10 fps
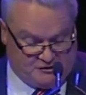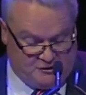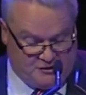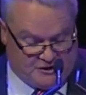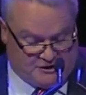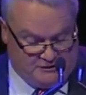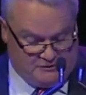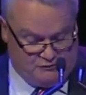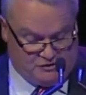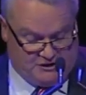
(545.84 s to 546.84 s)
Our
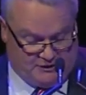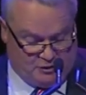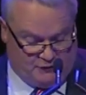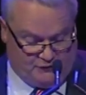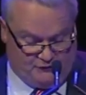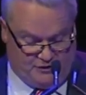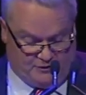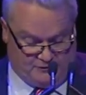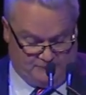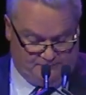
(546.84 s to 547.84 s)
involvement in this debate is
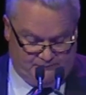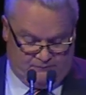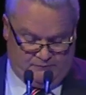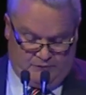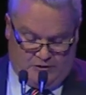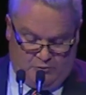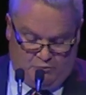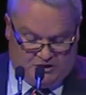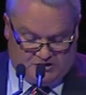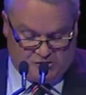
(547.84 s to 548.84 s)
sometimes interpreted
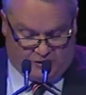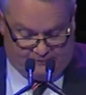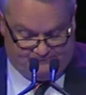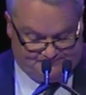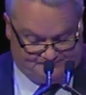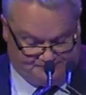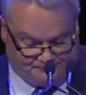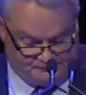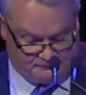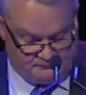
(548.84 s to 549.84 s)
as a ball and
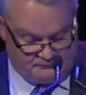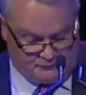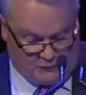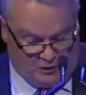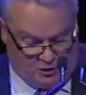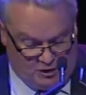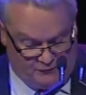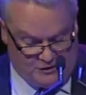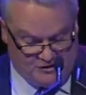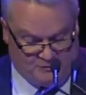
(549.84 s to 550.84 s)
chain on our capacity to
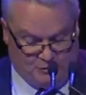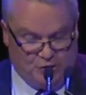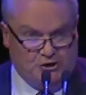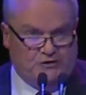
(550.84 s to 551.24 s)
lead,